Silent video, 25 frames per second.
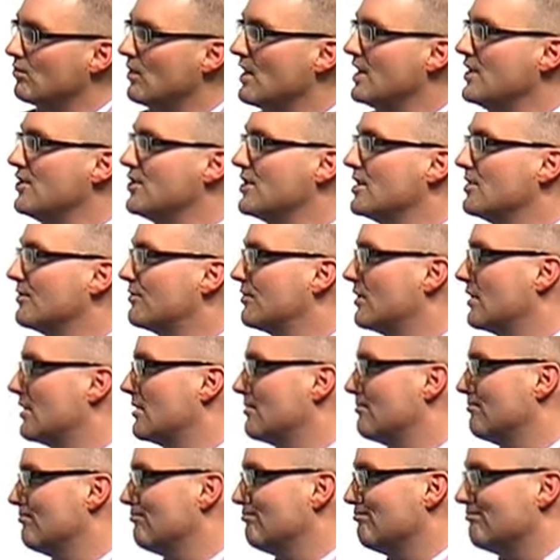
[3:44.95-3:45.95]
ranging
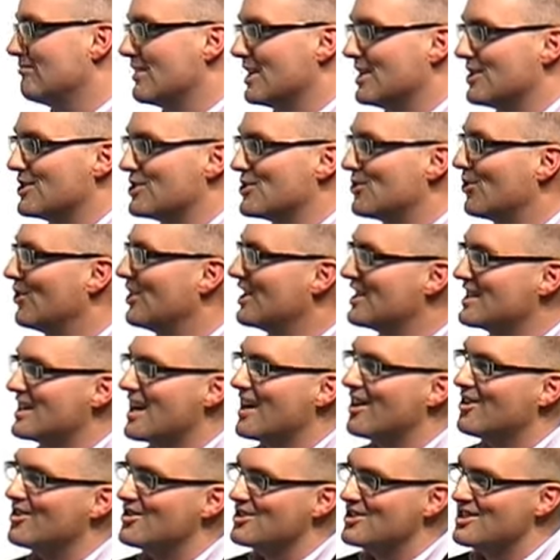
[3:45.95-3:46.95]
from historic
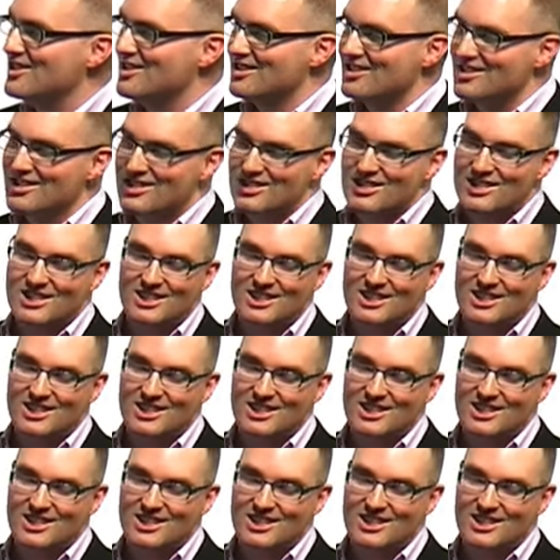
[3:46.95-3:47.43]
terraces